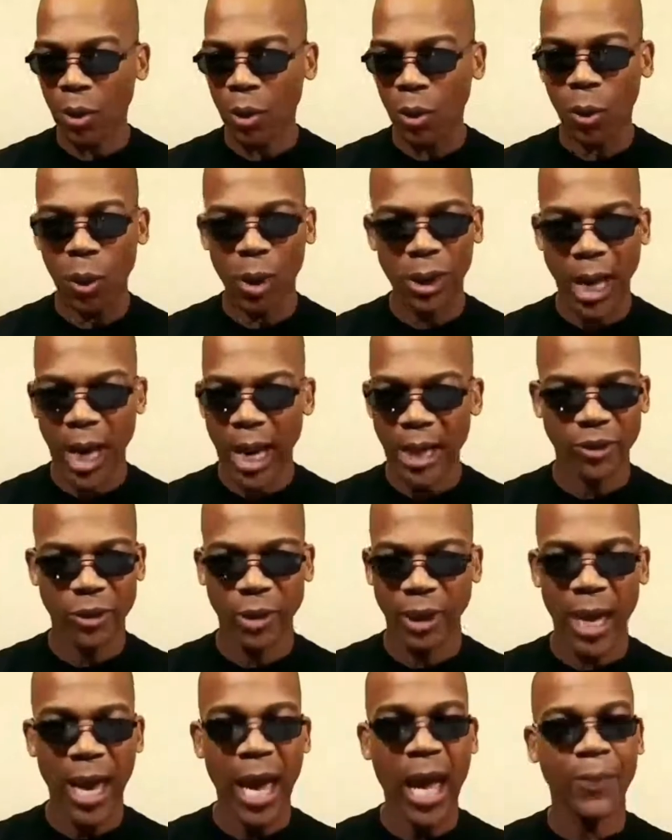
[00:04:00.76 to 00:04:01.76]
what
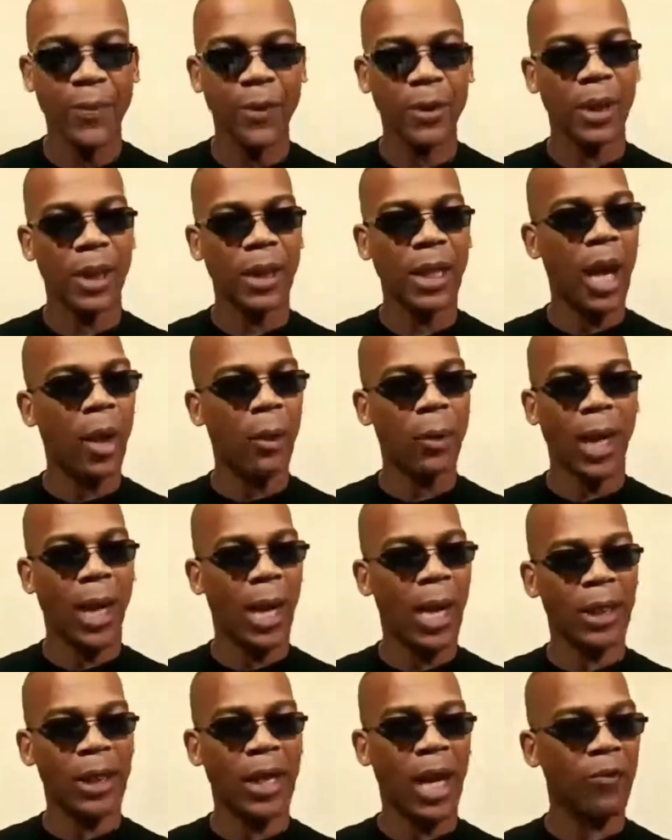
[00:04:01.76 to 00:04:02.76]
actually happened and how
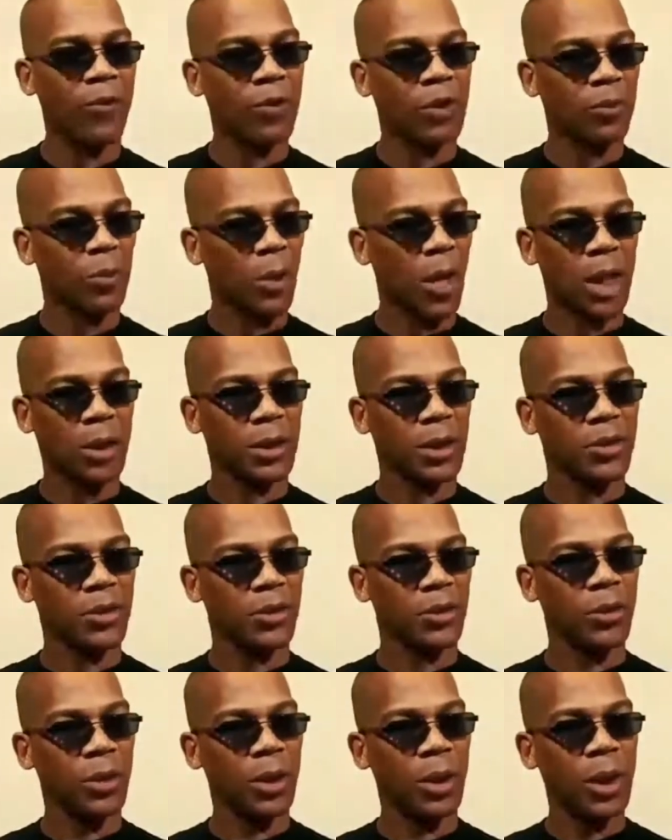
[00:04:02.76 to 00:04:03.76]
it got responded
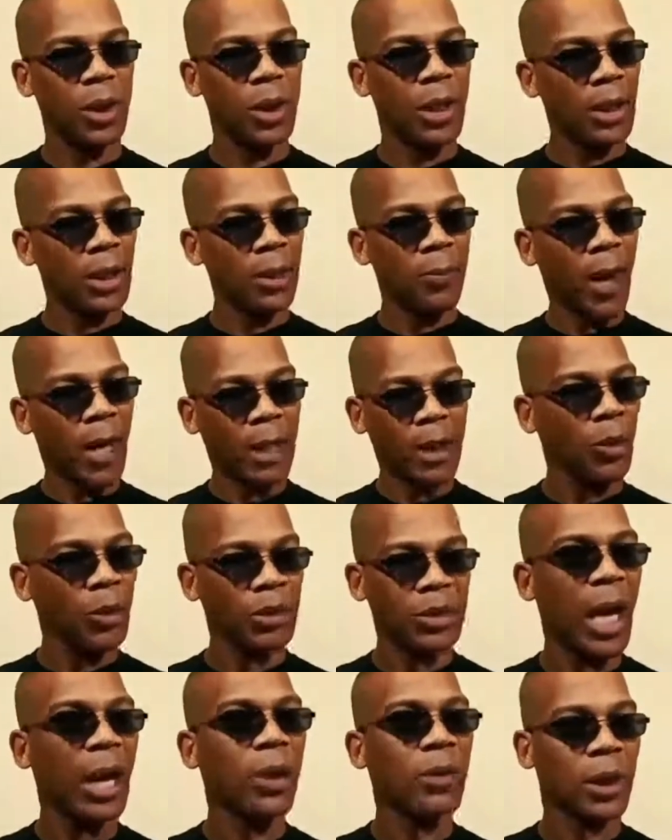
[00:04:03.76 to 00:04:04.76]
to. Anybody who
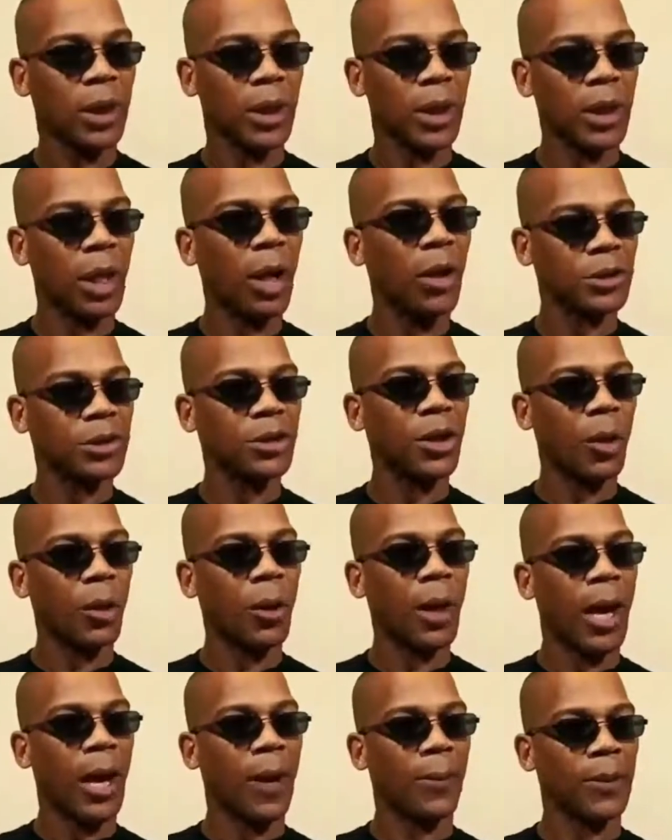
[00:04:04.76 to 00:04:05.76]
was out there, y'all saw
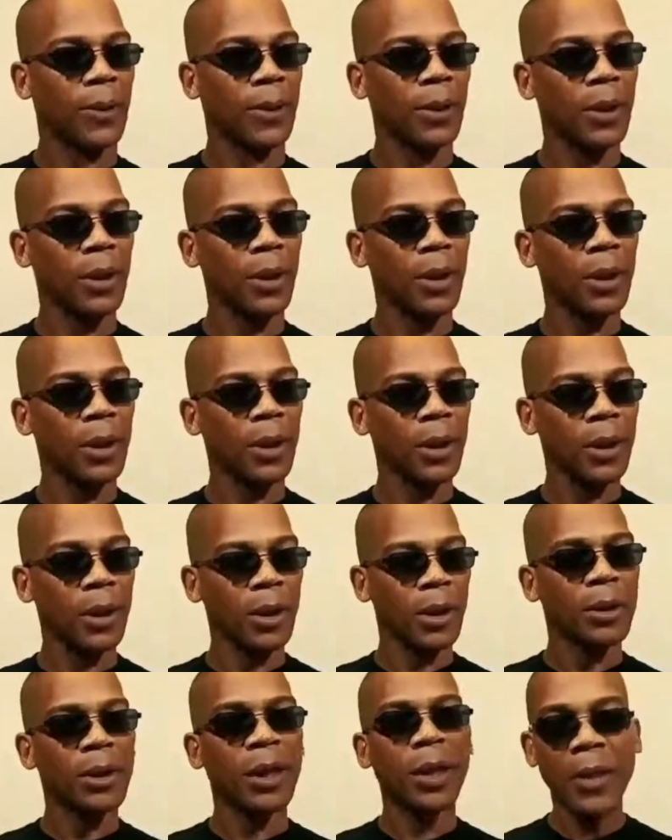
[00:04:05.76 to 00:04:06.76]
what happened.
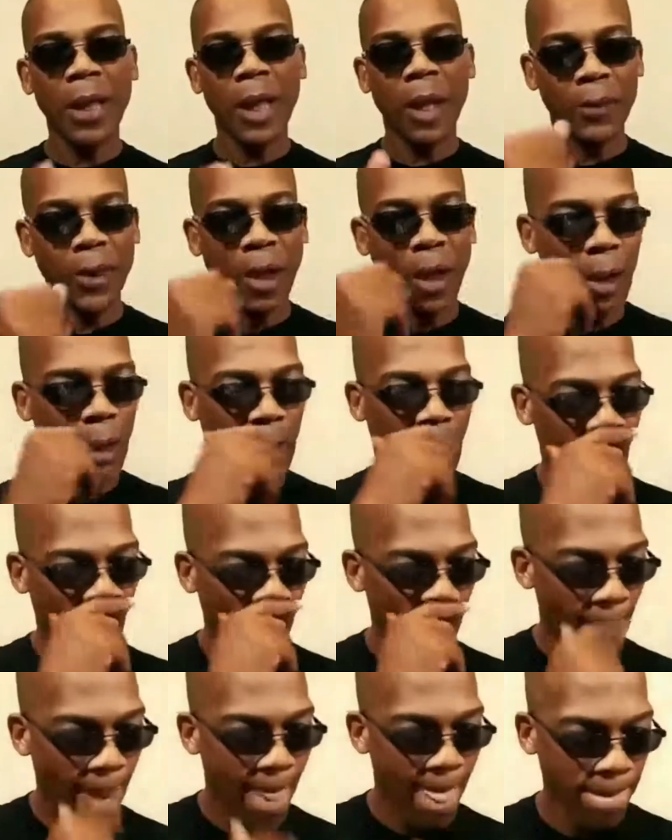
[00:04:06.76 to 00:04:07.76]
Let me help y'all
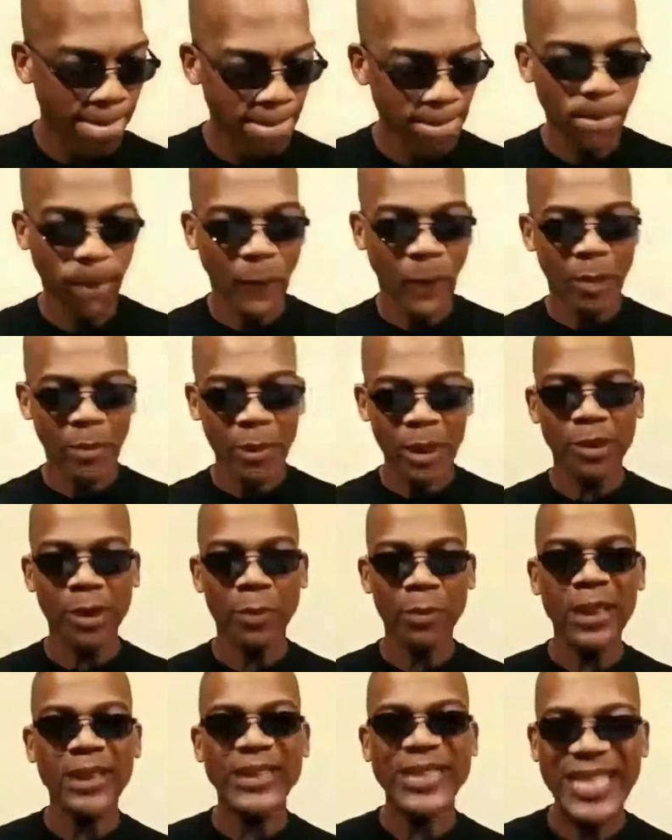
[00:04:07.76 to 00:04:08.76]
out. Let
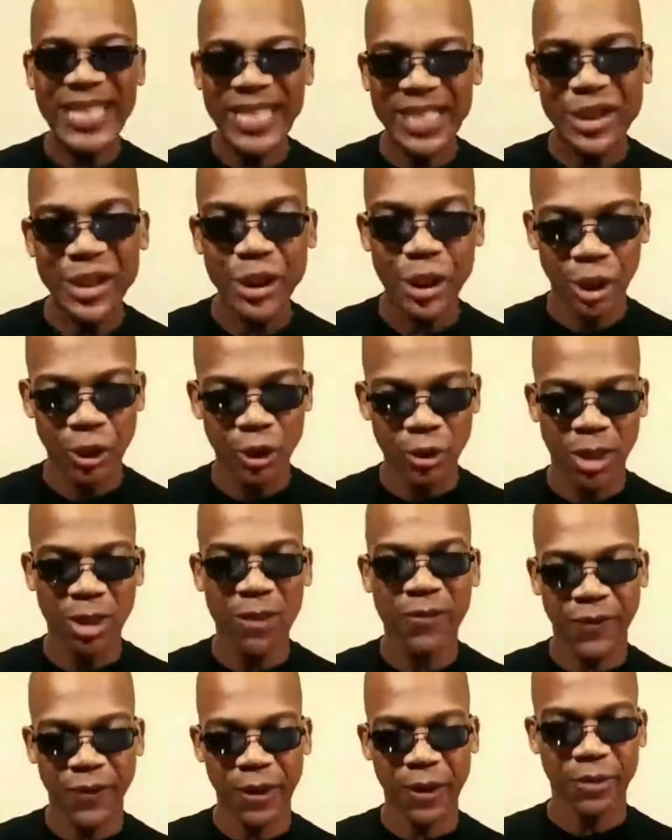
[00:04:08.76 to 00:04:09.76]
me teach you
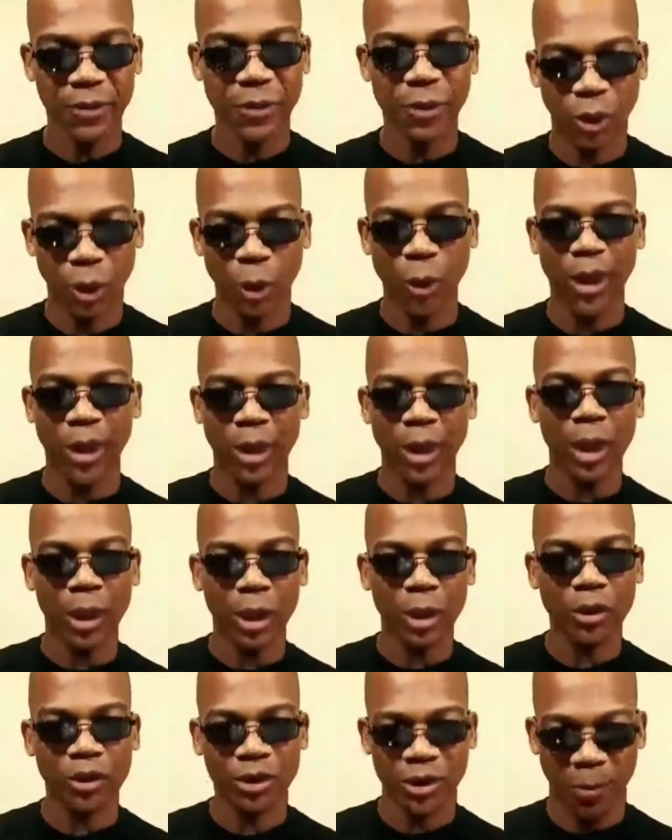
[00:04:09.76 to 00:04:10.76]
motherfuckers real quick a
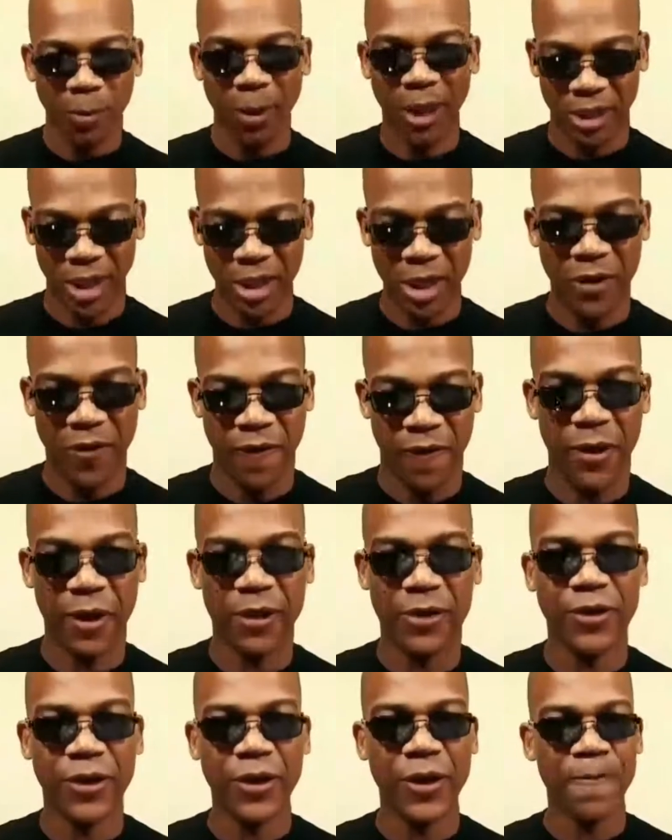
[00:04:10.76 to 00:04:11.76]
little something about the
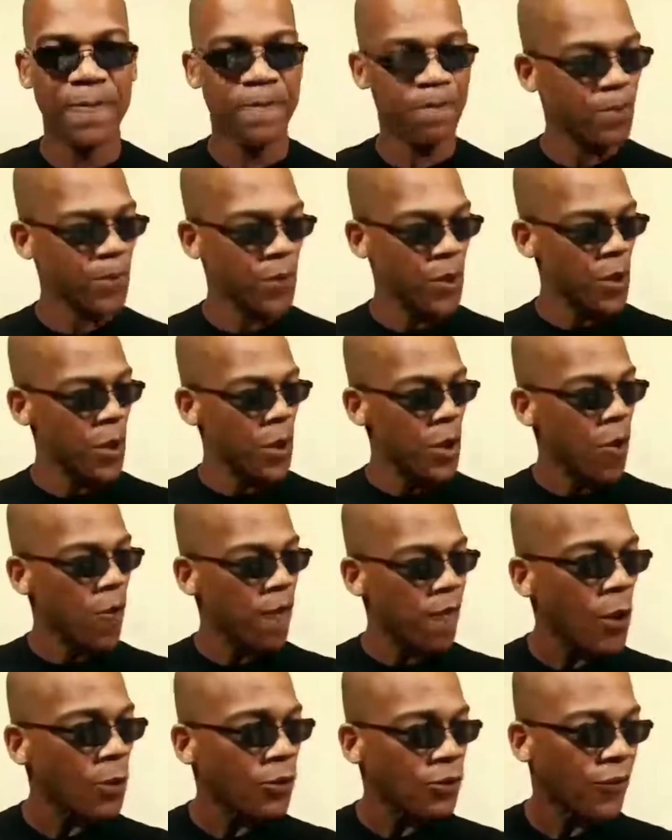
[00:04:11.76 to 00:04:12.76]
NFAC.
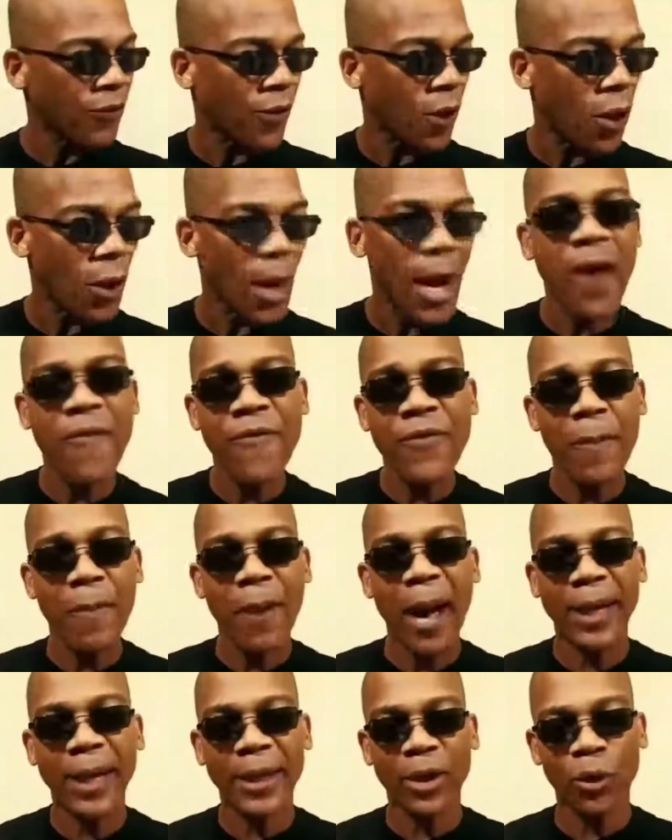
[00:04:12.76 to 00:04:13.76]
First of all,
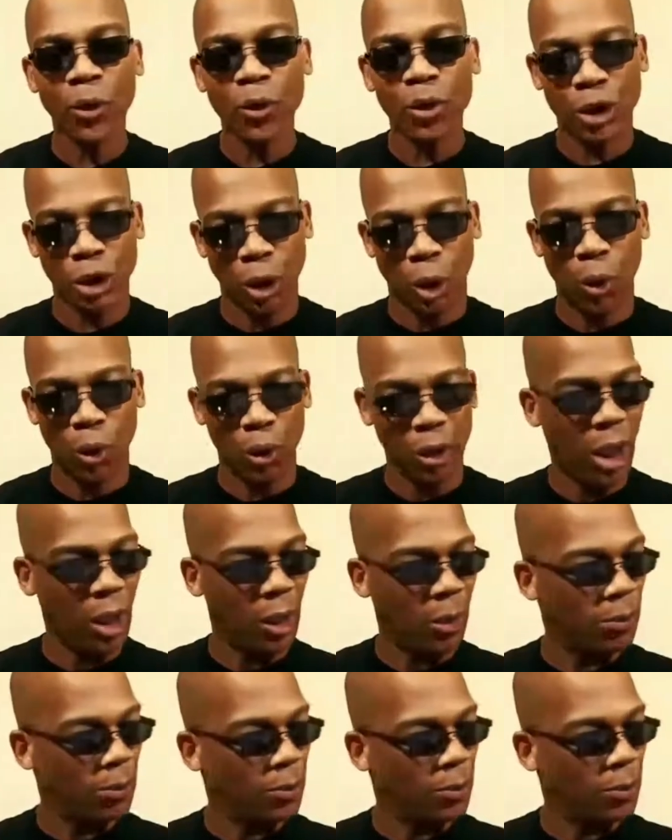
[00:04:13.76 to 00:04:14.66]
everybody who showed up